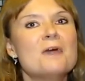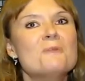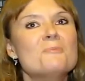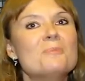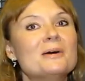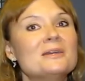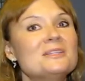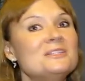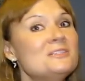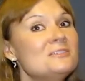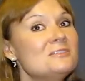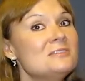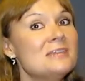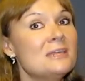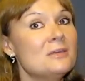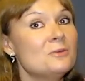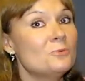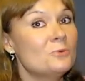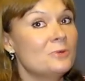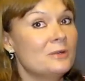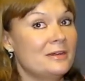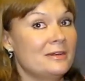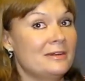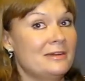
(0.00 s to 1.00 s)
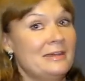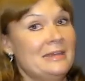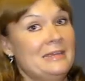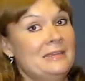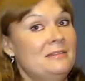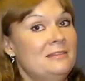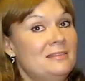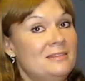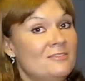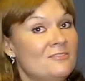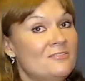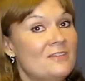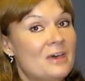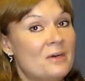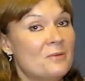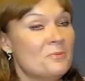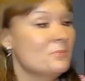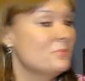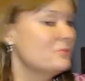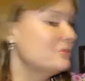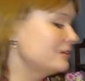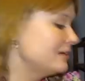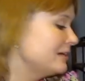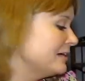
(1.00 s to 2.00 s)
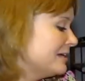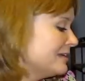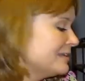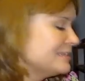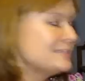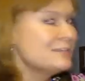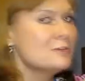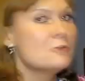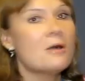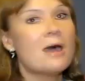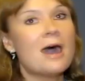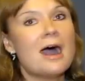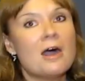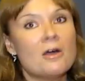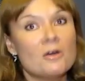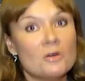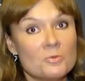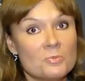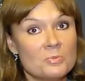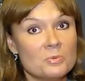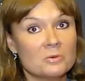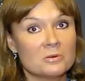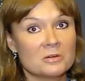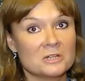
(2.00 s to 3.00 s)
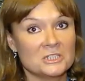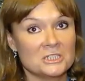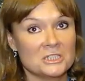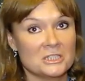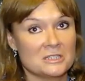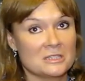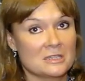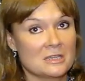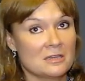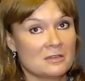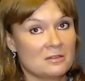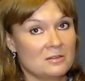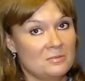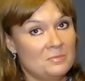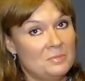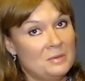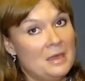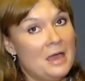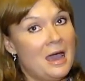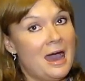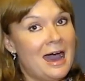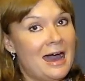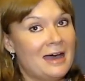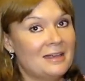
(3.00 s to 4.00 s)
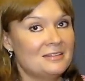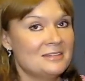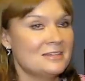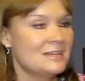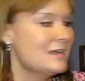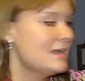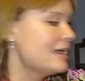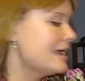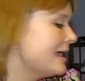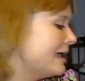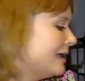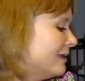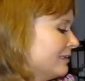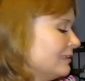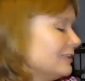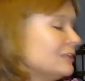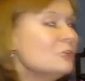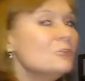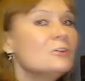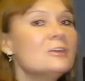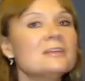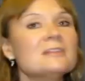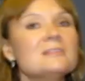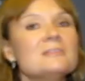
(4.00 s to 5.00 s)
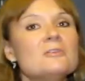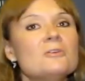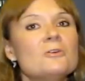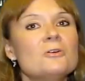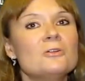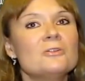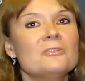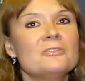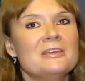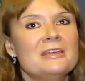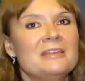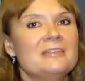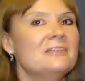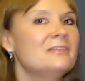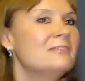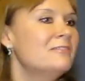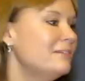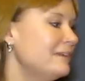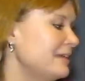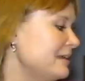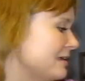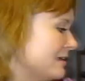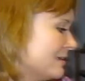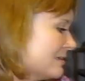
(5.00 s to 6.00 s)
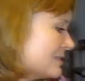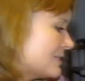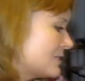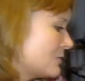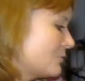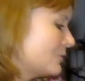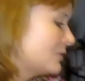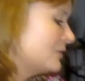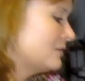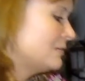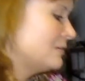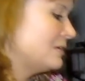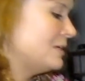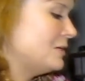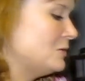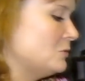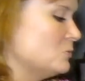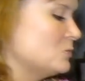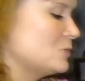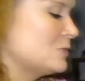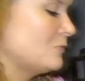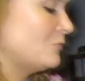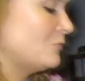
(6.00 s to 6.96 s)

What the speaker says: But today we're in November, so our borsh is gonna be hot. And look at all the ingredients we're gonna use